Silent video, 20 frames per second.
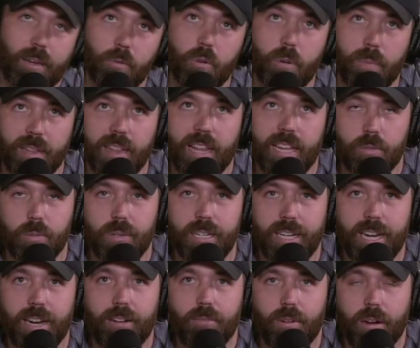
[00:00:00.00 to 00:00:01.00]
would have been last
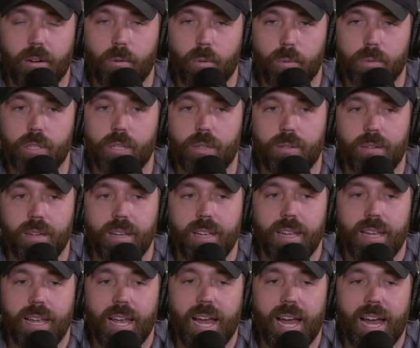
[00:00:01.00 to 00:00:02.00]
week now, where we're up to.
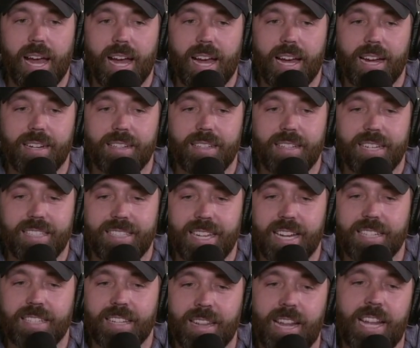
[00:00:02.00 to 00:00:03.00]
And he
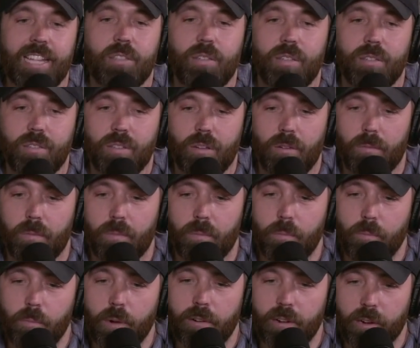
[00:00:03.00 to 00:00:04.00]
texted the lads. So
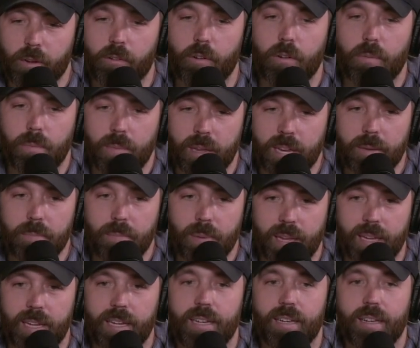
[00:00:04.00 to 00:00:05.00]
we're in a group, me,
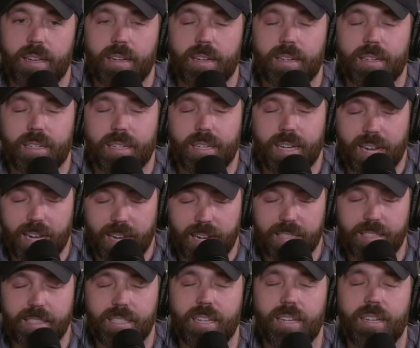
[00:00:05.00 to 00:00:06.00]
Pete,
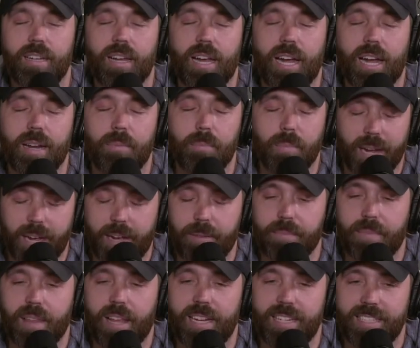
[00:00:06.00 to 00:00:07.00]
Carter, and Matt.
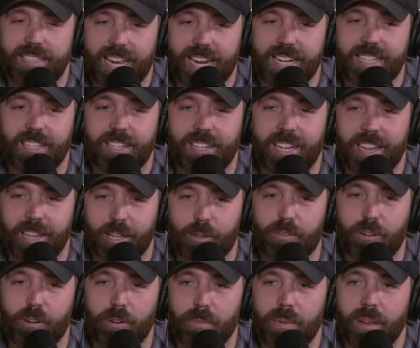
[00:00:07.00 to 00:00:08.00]
And he texted in the
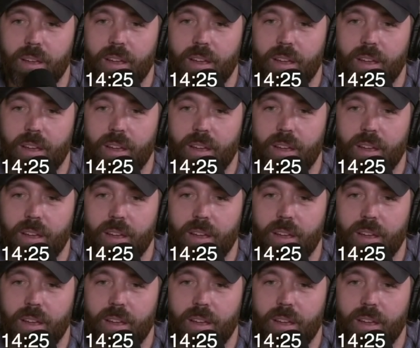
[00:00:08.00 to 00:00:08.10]
group,